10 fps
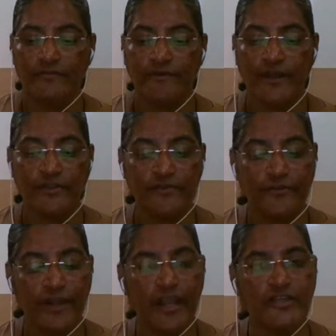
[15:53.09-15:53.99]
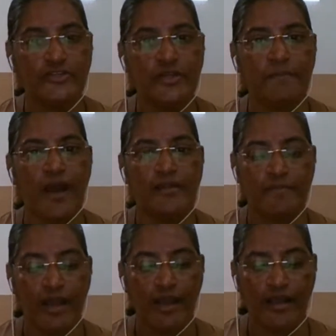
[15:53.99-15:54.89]
The father of our nation,
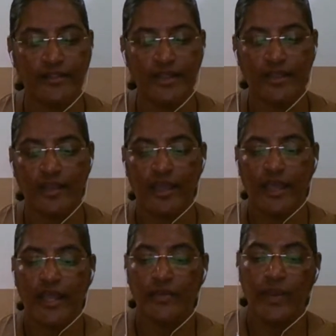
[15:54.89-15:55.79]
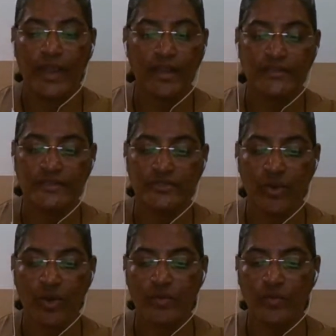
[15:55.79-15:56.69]
Mahatma Gandhi, had very
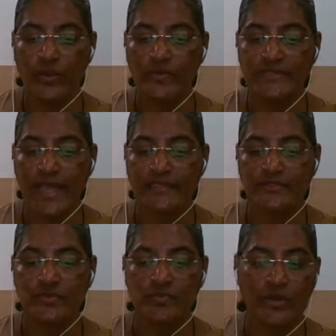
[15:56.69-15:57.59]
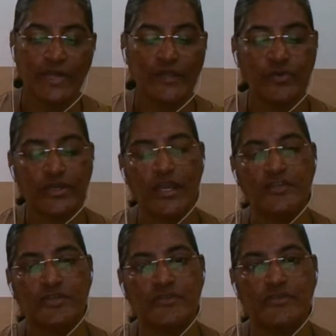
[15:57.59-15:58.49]
strong views as to what
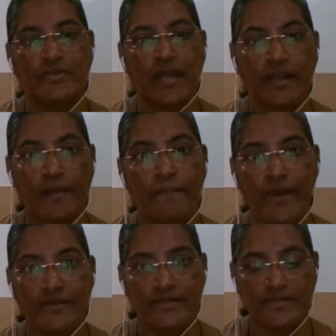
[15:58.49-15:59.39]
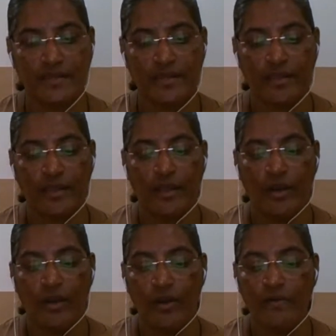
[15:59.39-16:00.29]
education should encompass,
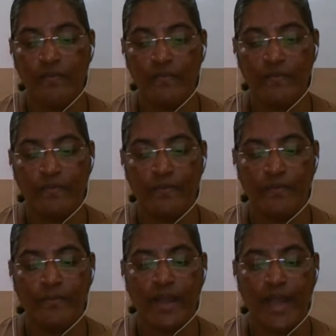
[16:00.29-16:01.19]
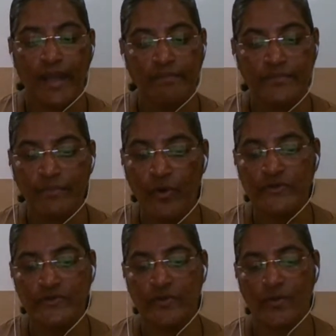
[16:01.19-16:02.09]
or and
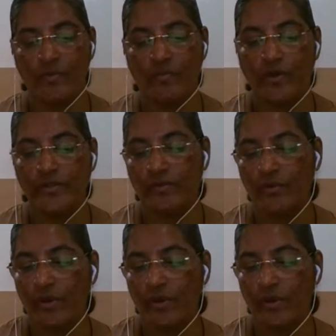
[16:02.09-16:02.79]
more so, what the